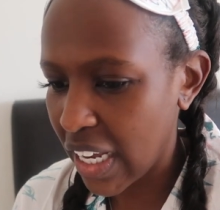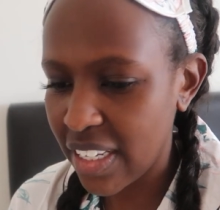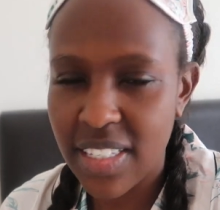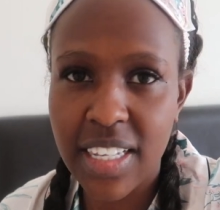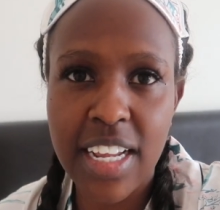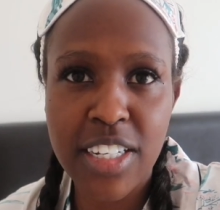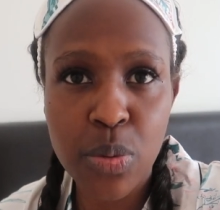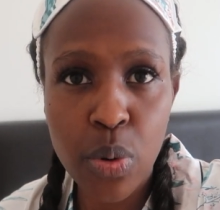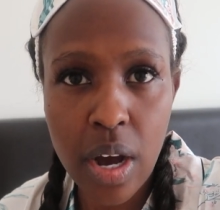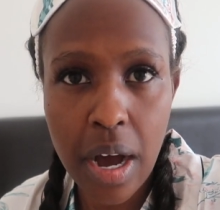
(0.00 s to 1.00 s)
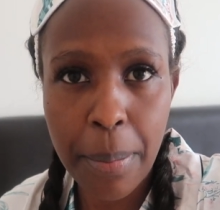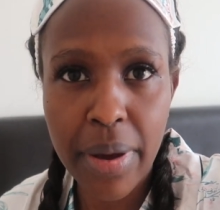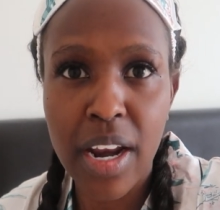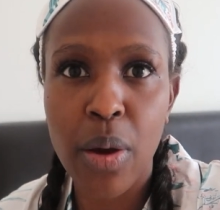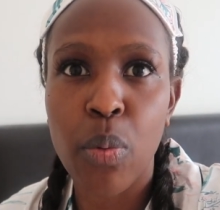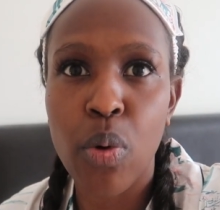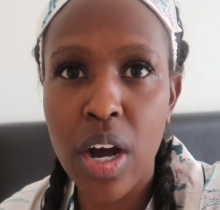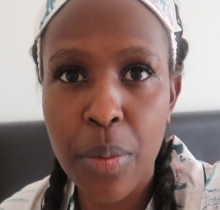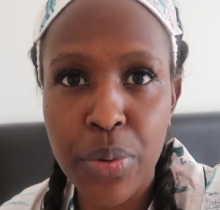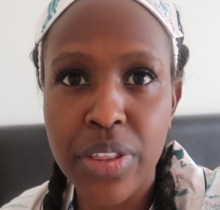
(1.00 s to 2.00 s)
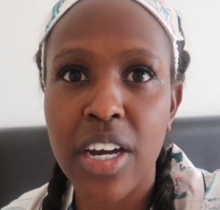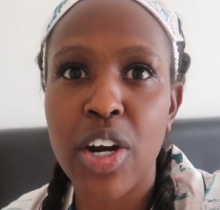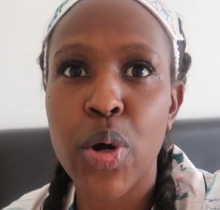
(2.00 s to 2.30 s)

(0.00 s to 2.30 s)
i just said i just woke up and i woke up with a